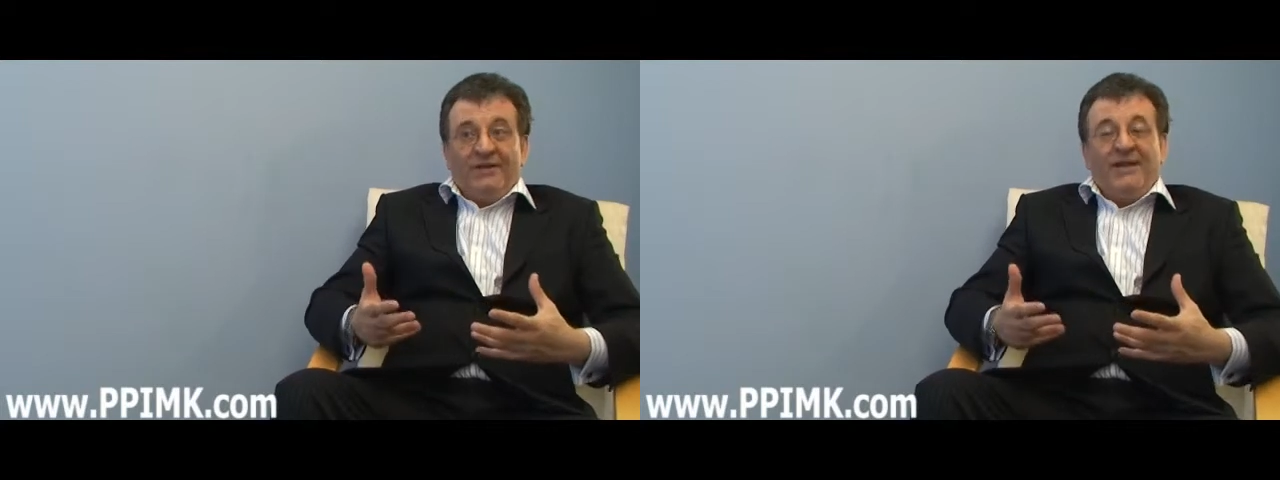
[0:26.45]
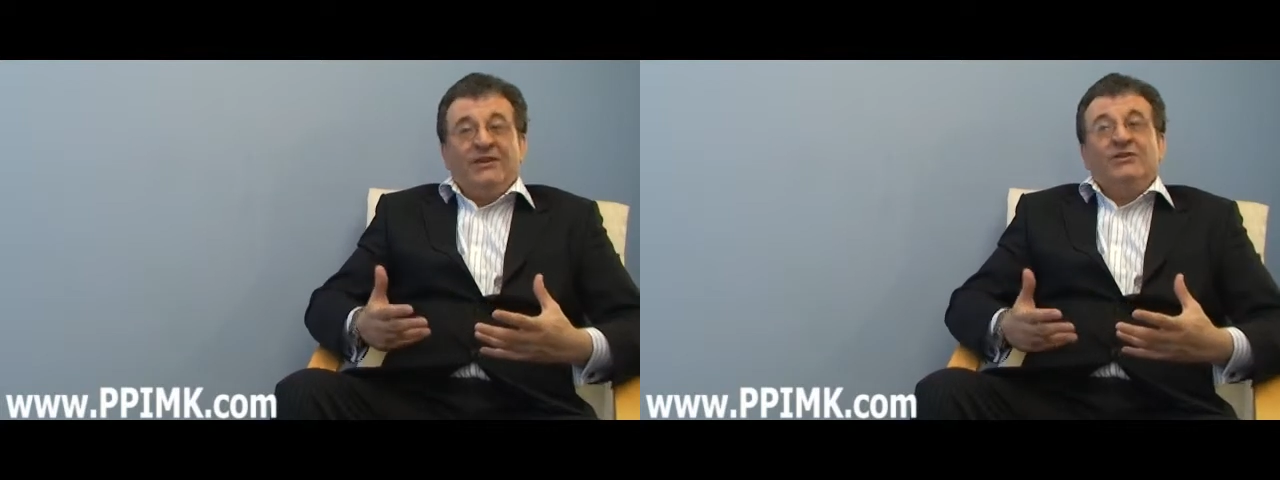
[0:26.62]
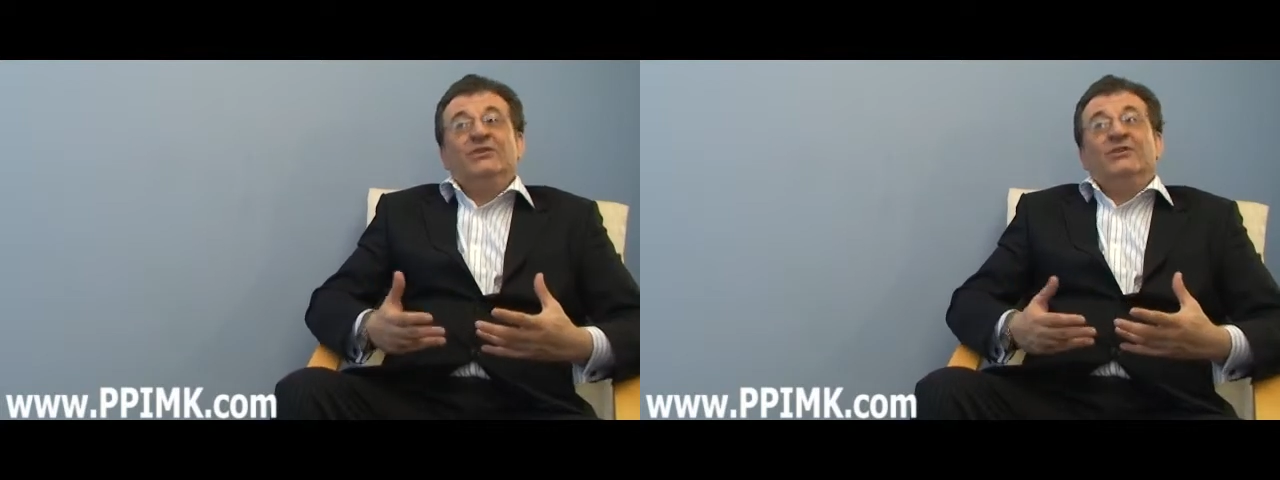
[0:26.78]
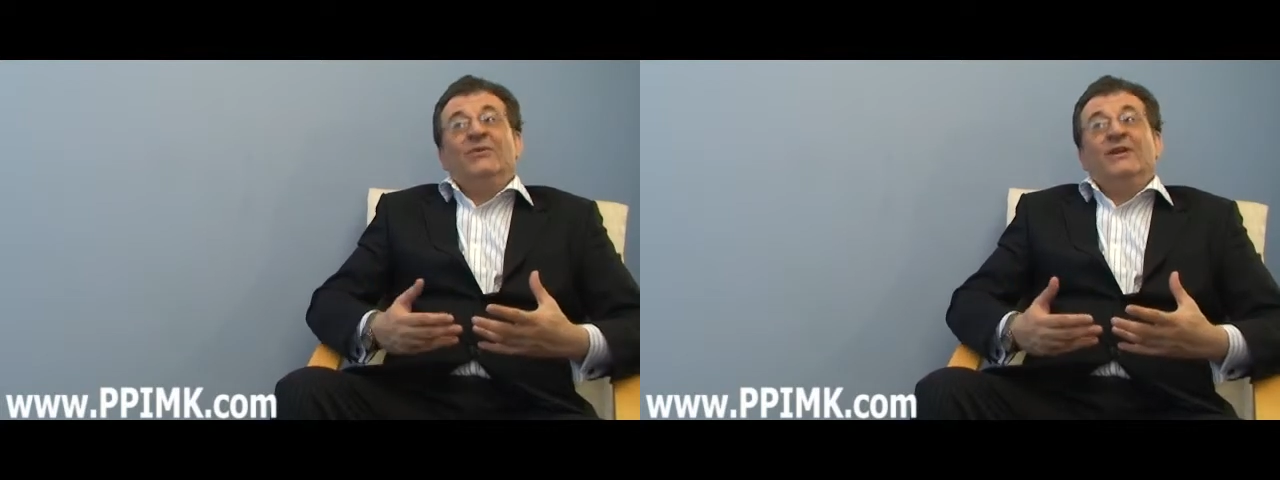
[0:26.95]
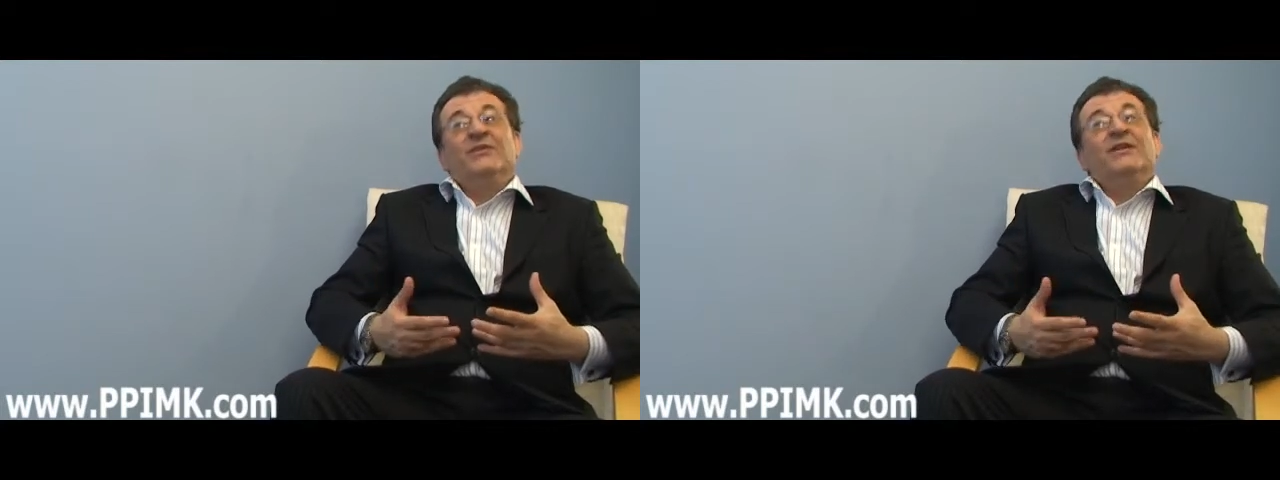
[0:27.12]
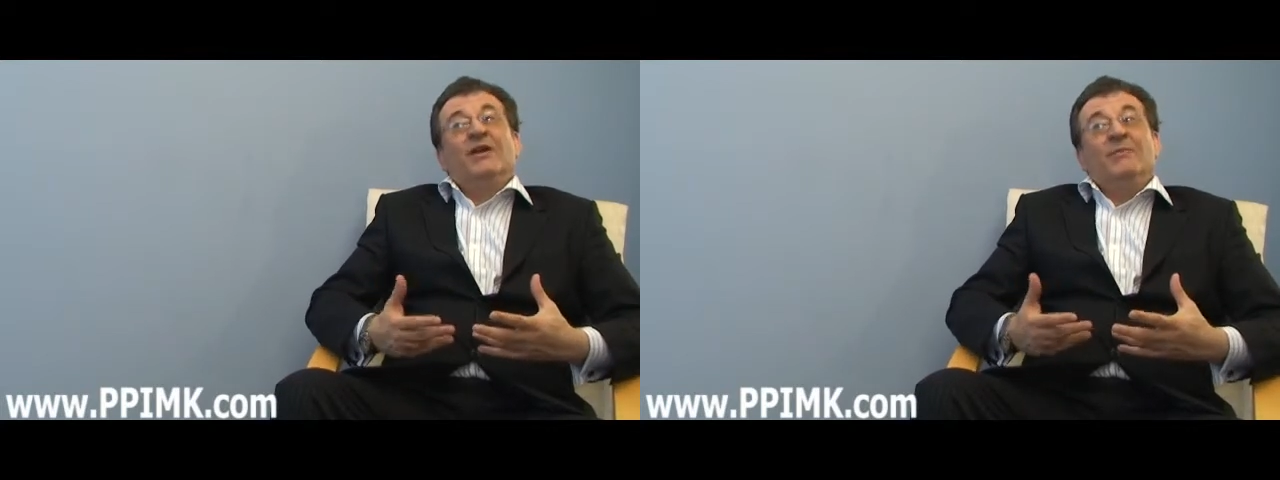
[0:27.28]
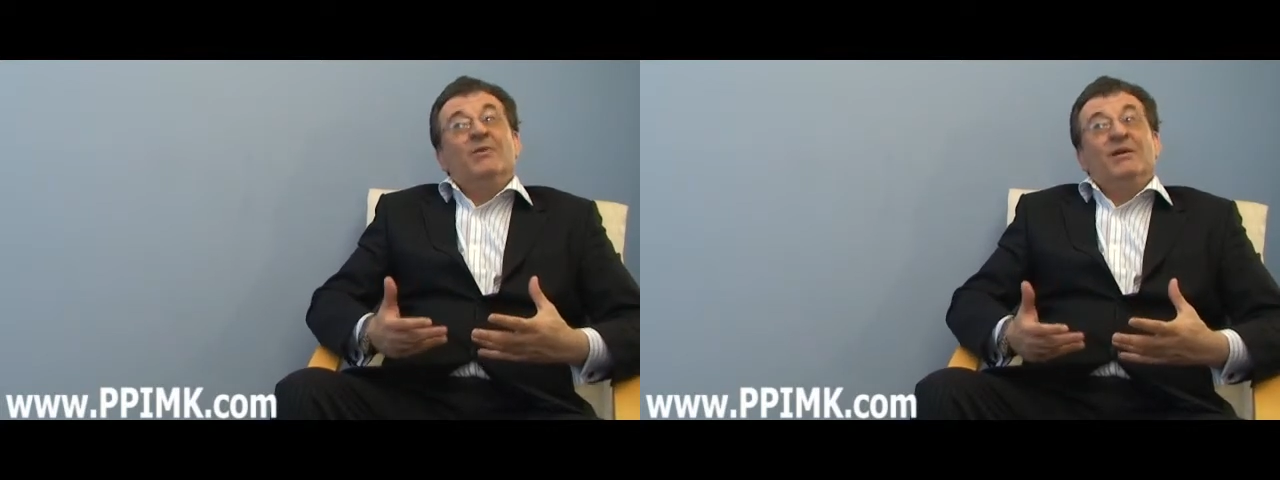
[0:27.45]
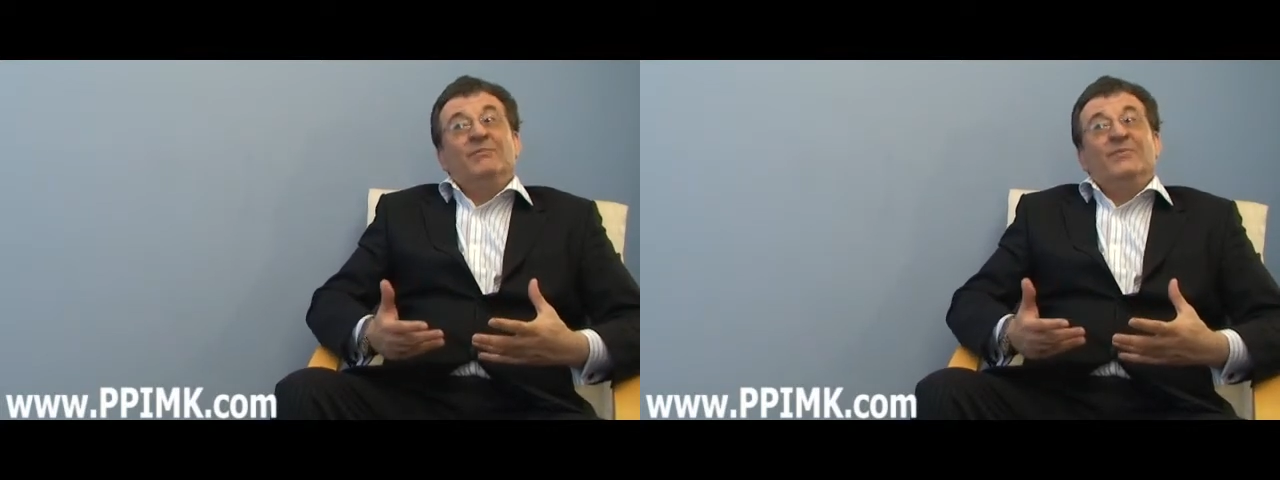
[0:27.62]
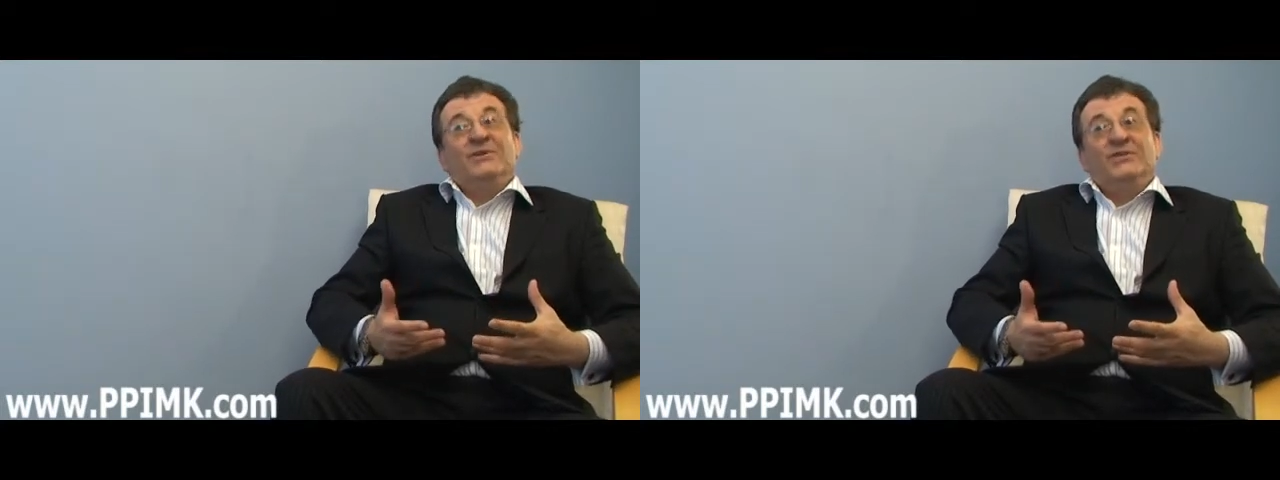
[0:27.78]
attention to anything I
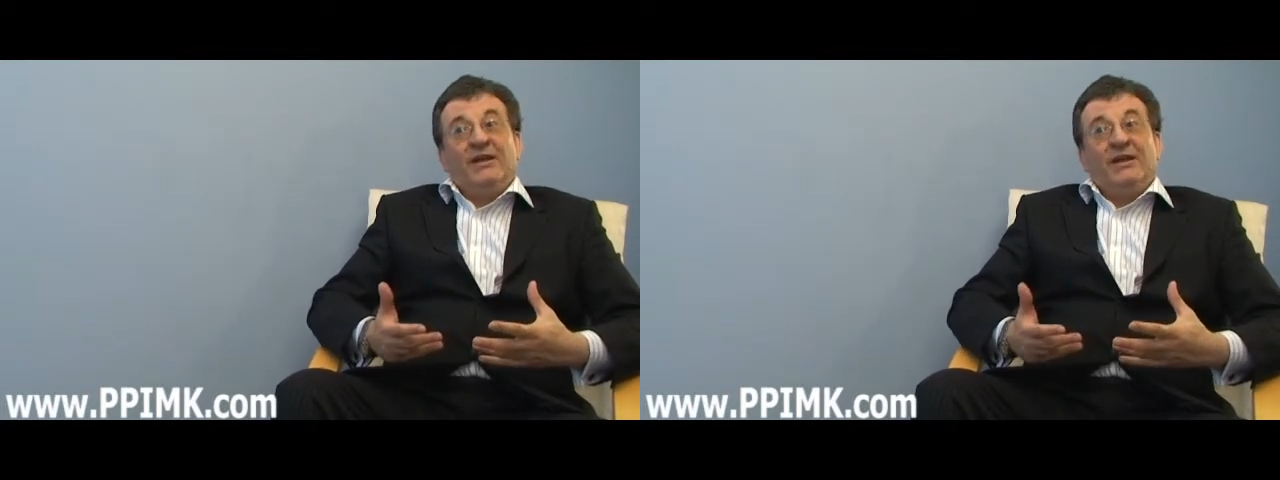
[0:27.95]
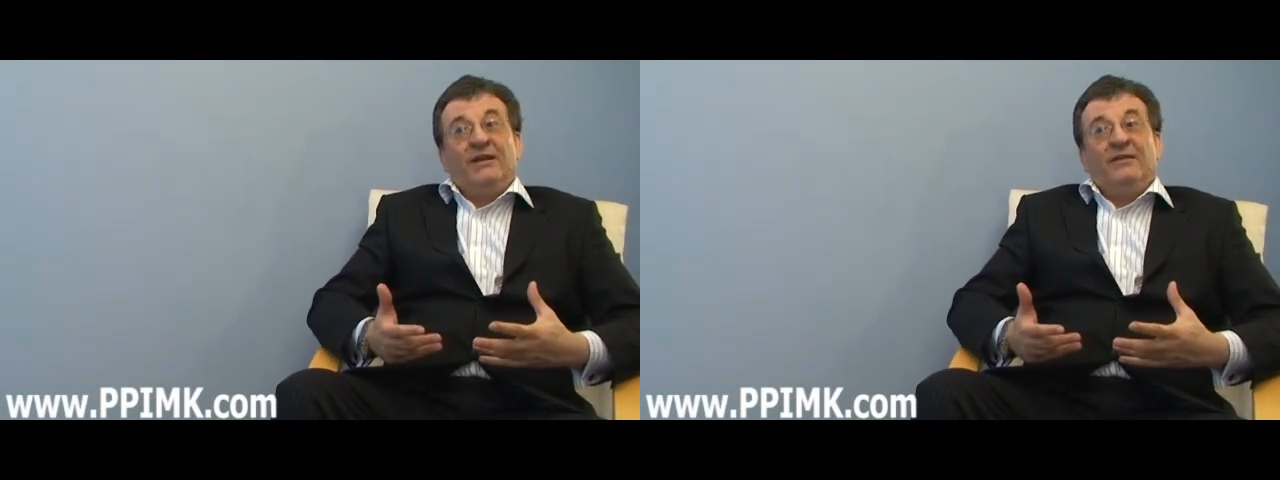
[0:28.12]
might be saying.